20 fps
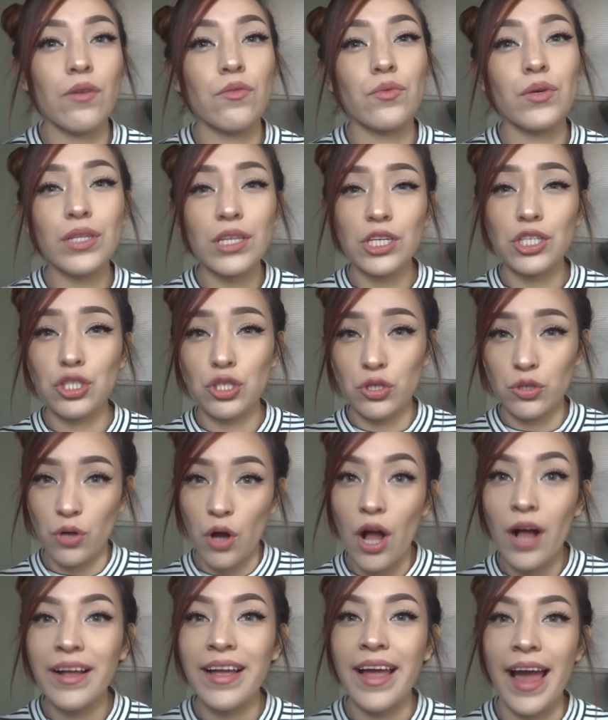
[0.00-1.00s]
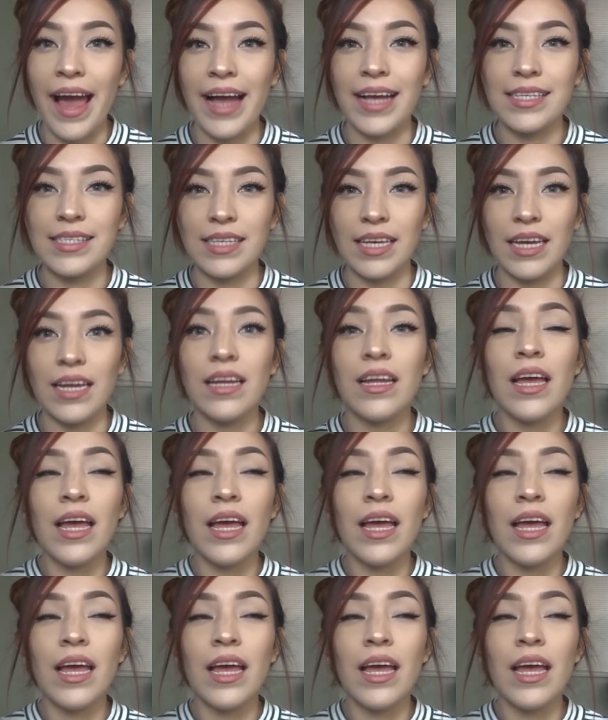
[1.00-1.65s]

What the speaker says: a really strong accent.